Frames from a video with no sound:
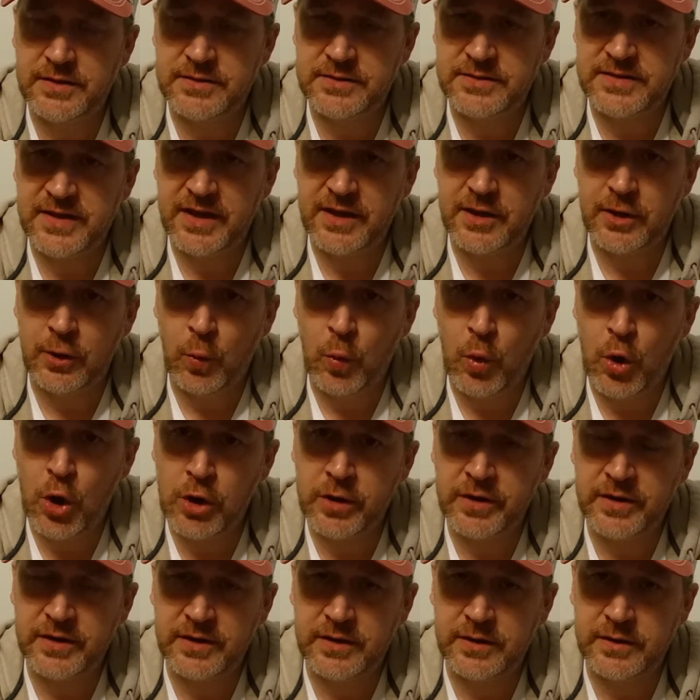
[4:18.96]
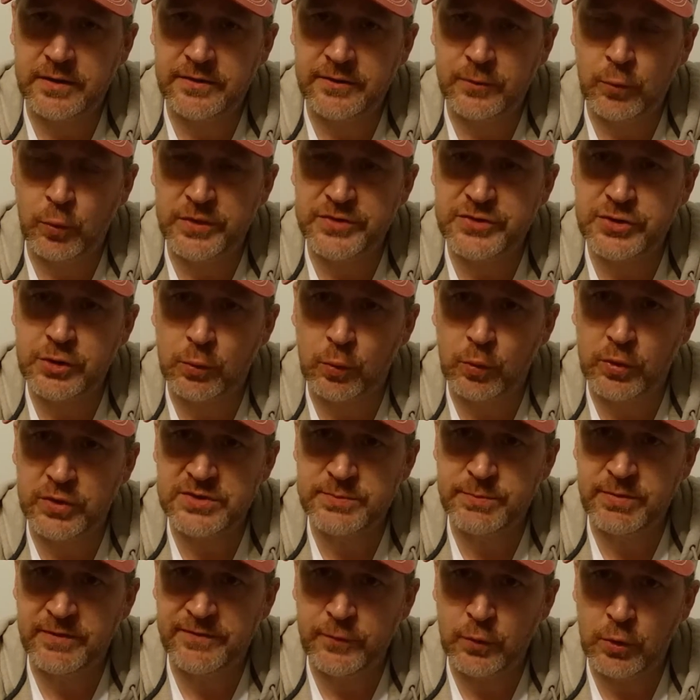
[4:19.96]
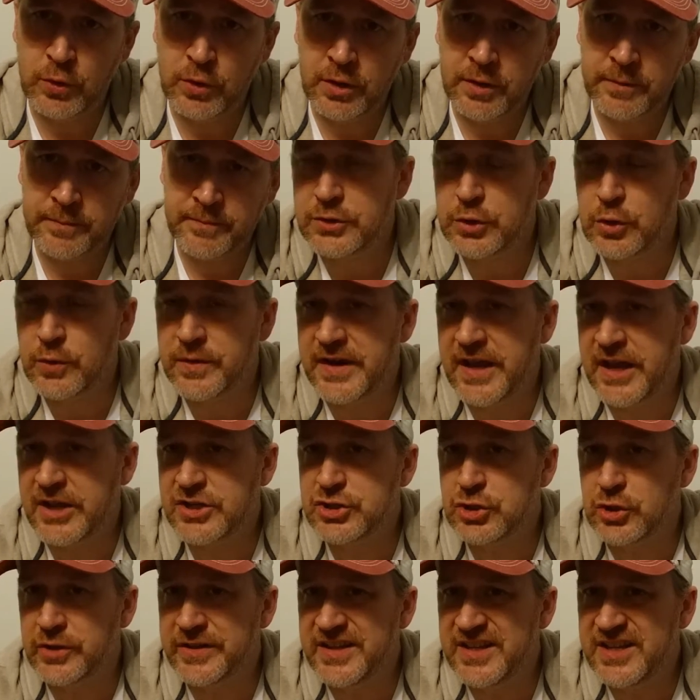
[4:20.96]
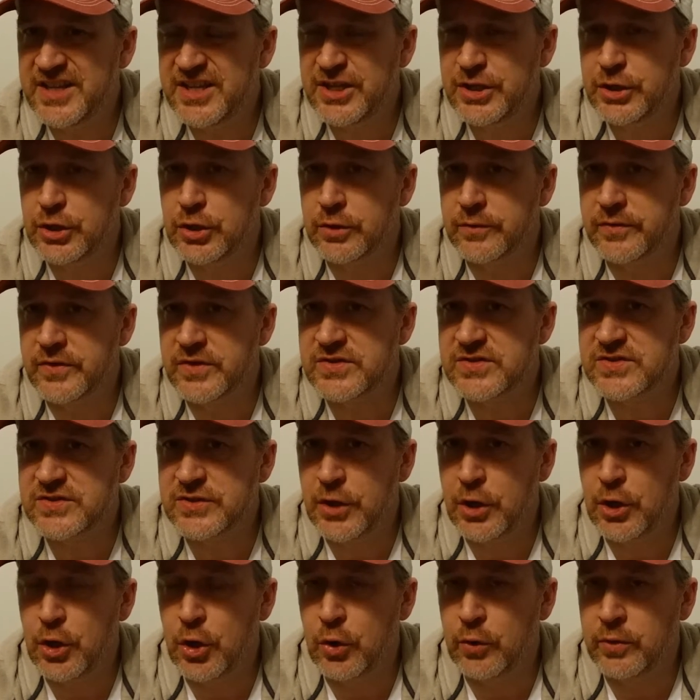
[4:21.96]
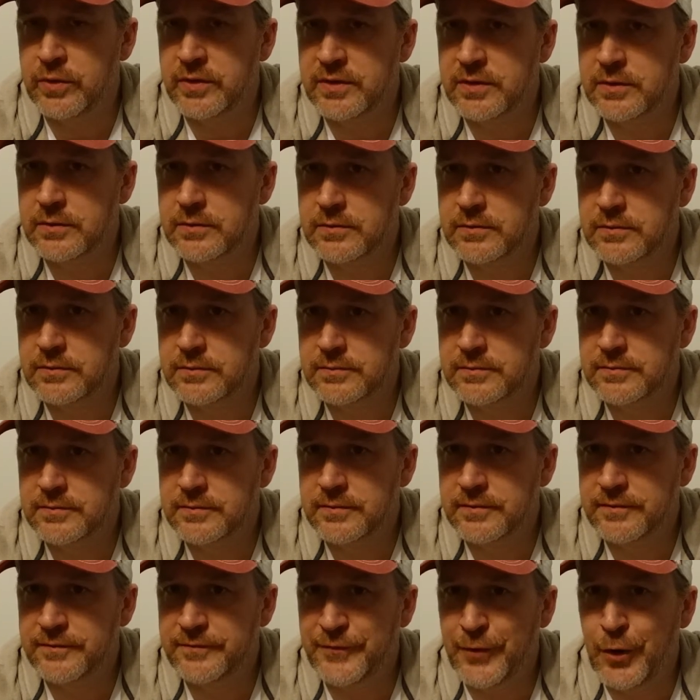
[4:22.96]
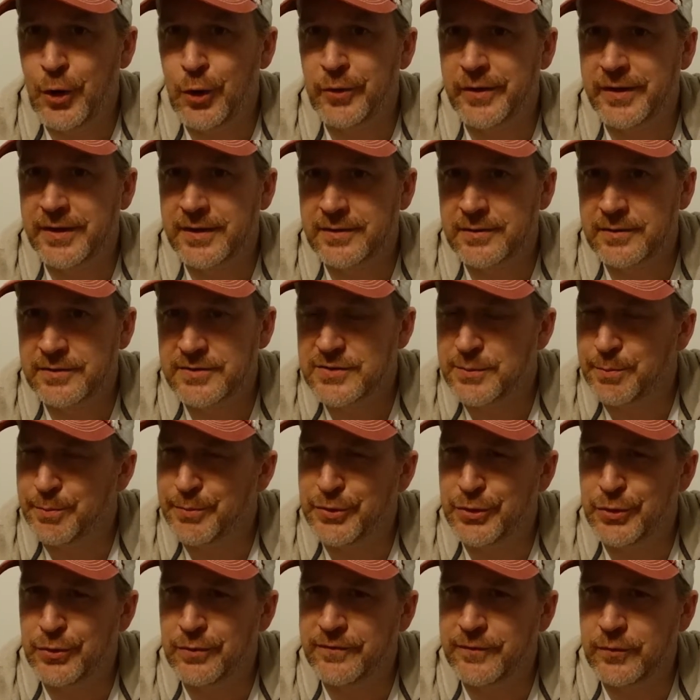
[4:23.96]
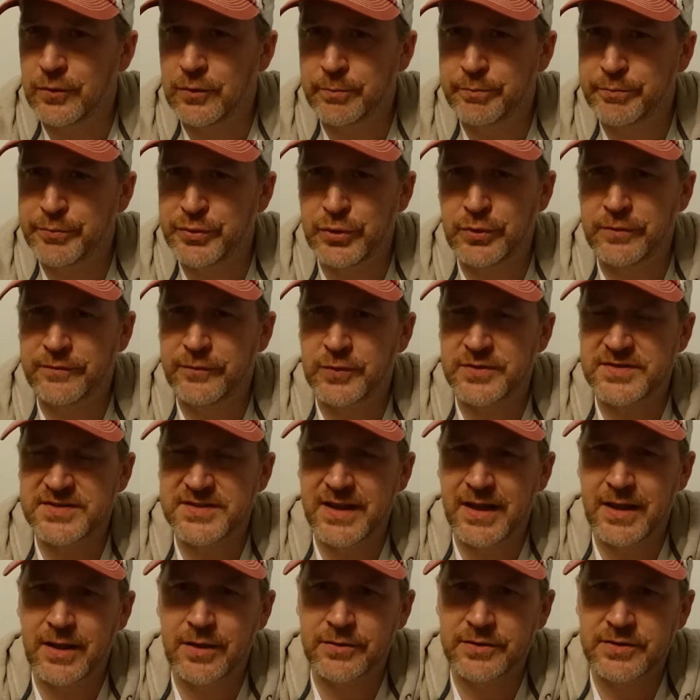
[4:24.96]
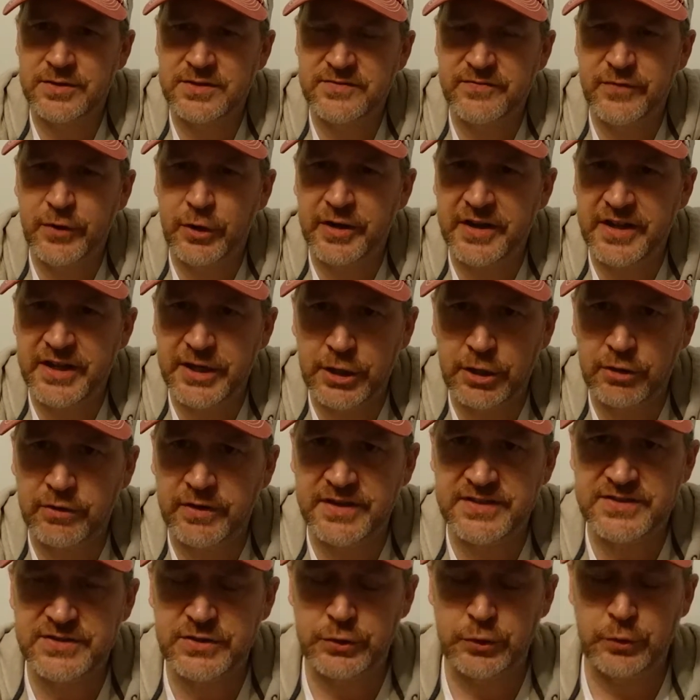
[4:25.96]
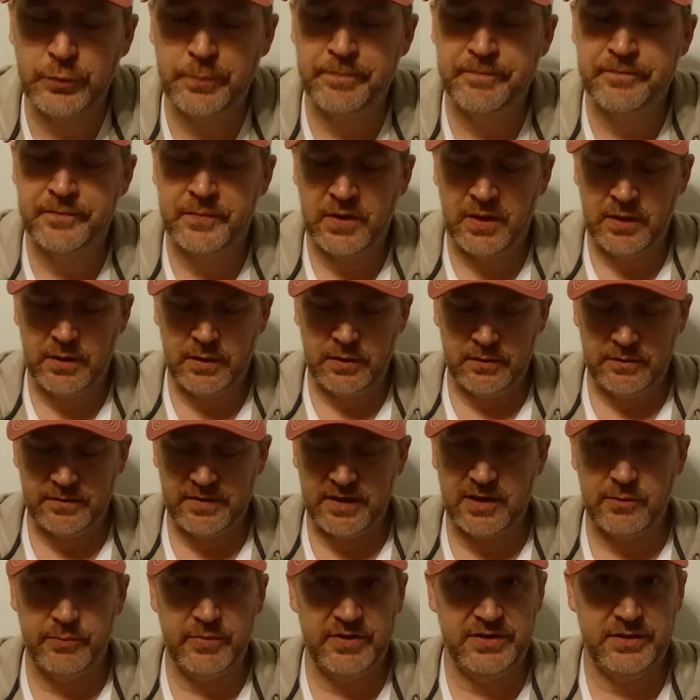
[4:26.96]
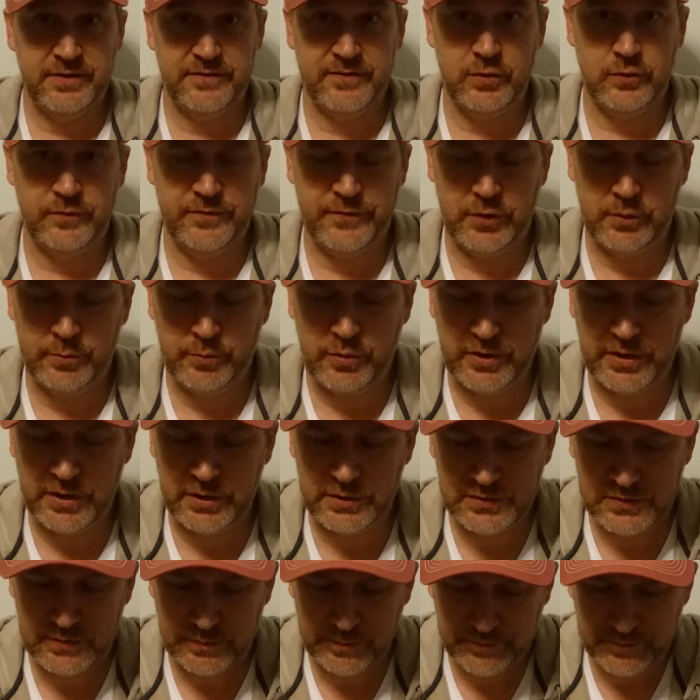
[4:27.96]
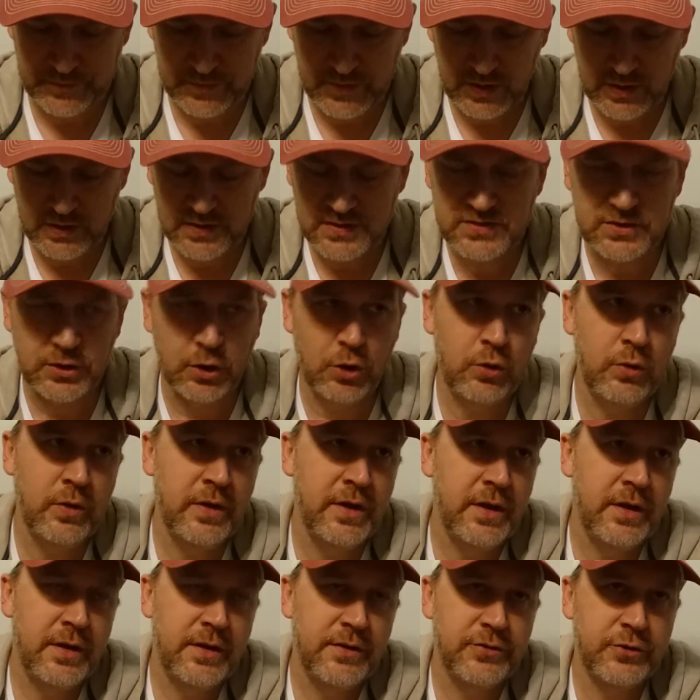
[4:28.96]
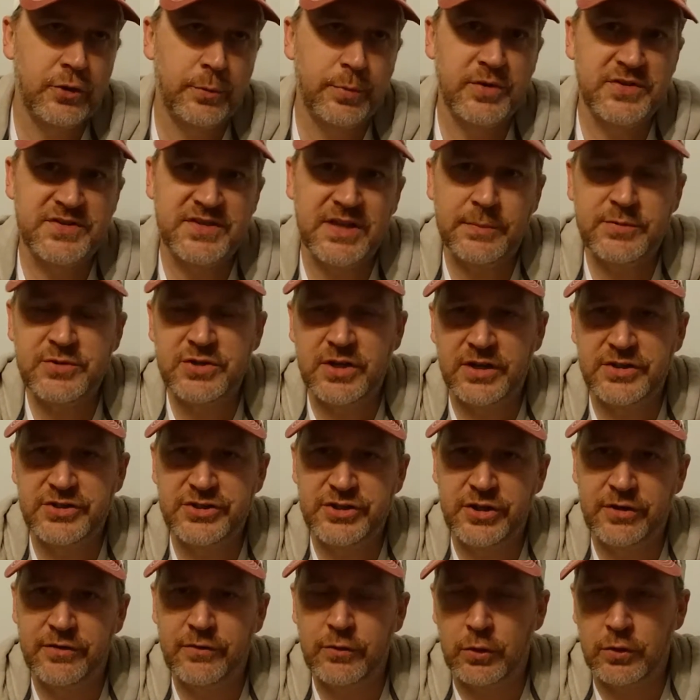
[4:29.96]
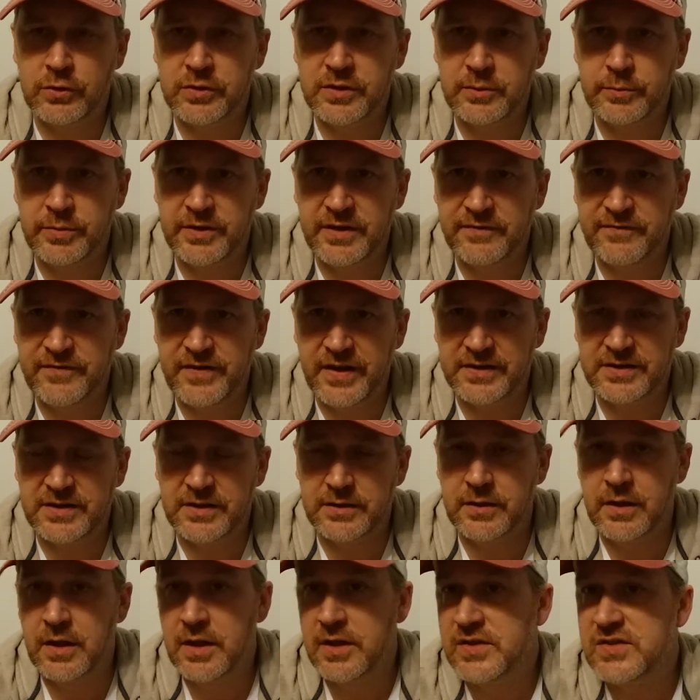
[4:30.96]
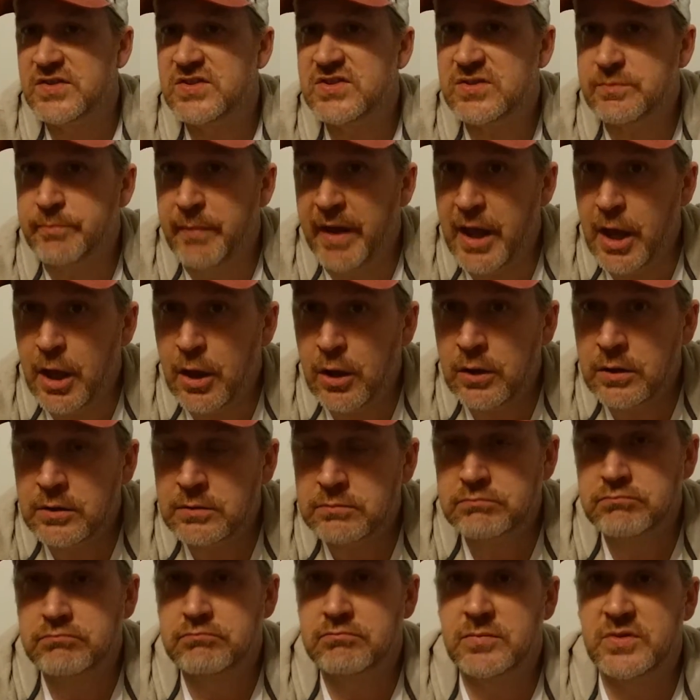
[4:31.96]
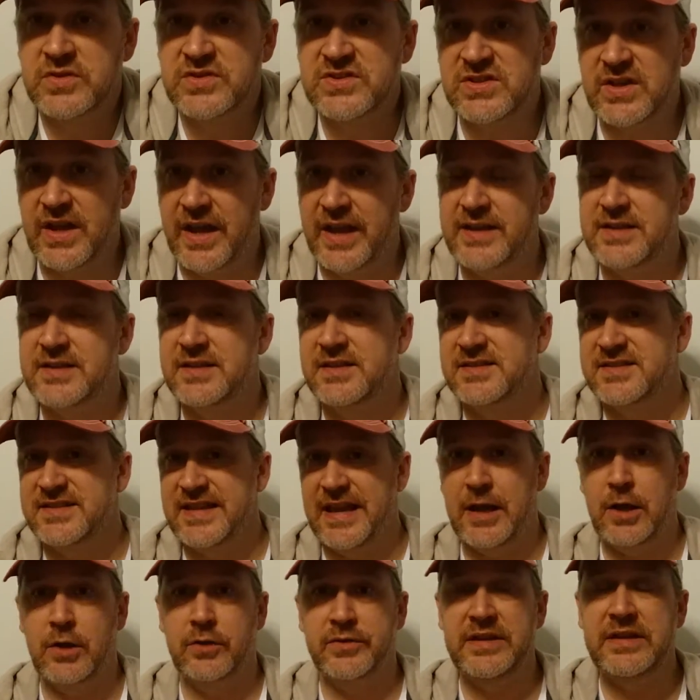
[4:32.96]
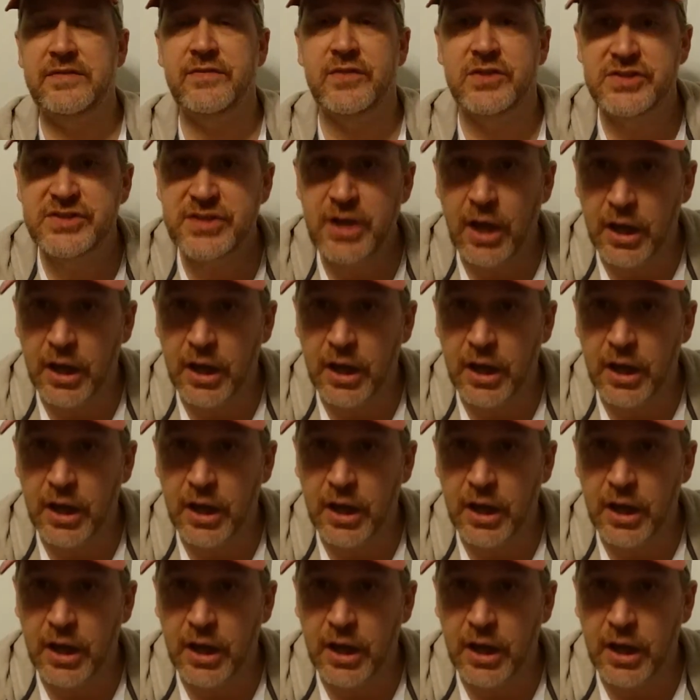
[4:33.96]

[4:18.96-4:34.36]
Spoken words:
and taken a walk in the winter woods before. You can actually hear the snow falling. It's a beautiful, beautiful sound. It's very eerie too. That can be difficult for your players. So their perception in general could be affected. Smell, sight, sound, even